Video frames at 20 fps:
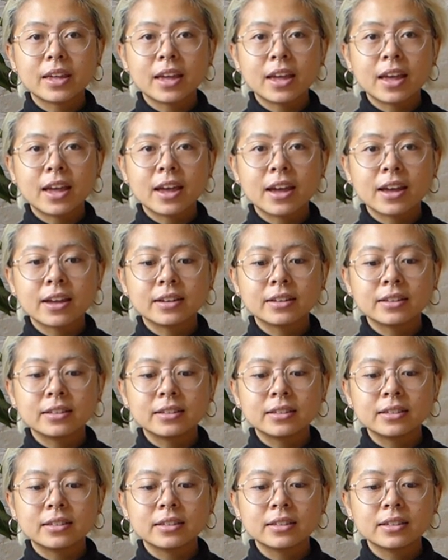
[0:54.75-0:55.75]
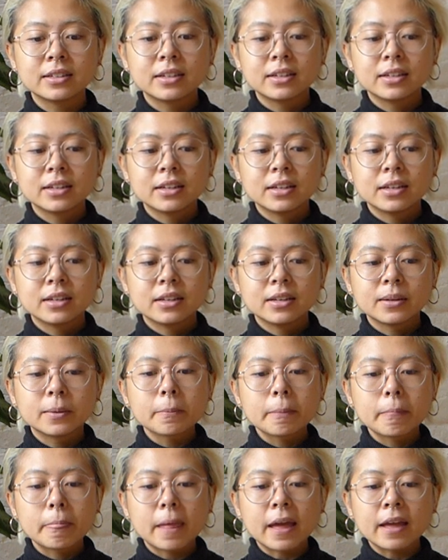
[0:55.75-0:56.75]
And
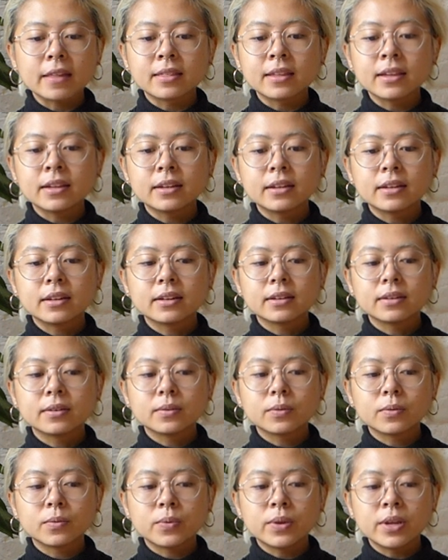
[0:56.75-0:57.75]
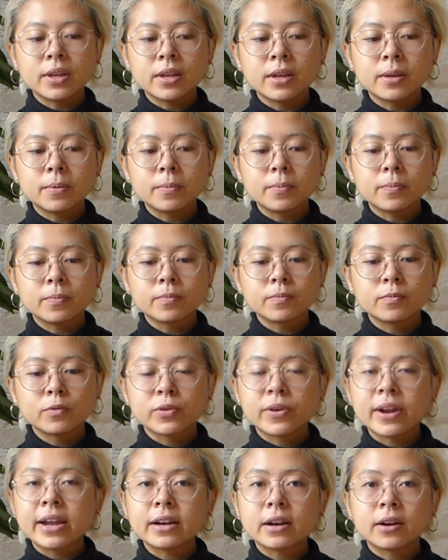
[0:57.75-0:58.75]
I think we
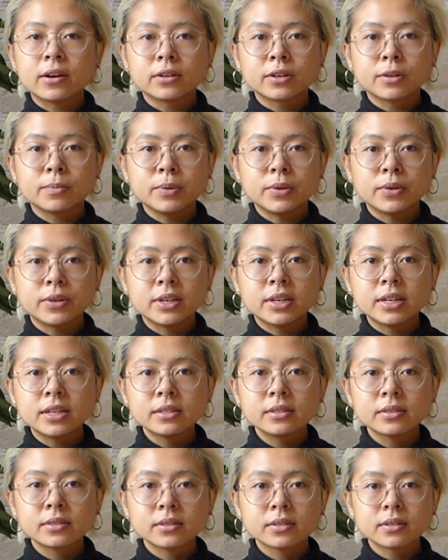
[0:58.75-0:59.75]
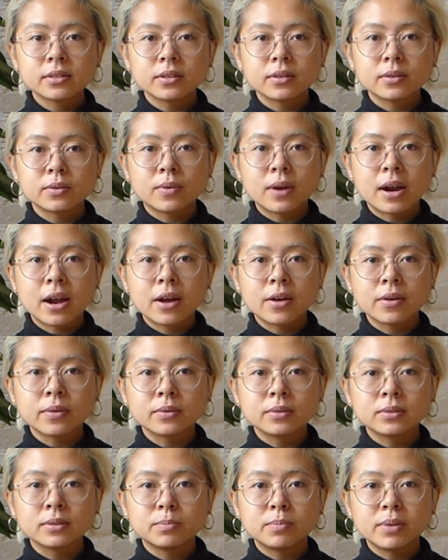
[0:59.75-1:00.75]
create our communities
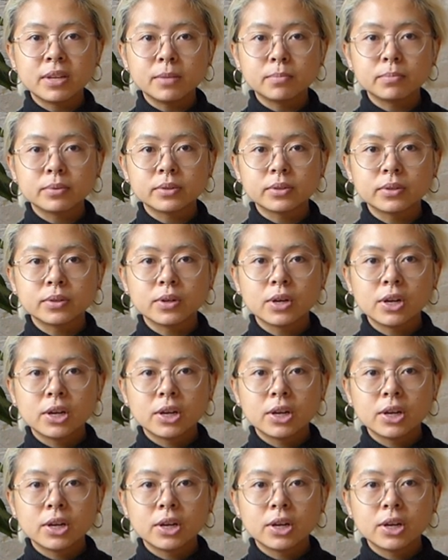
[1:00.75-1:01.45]
around people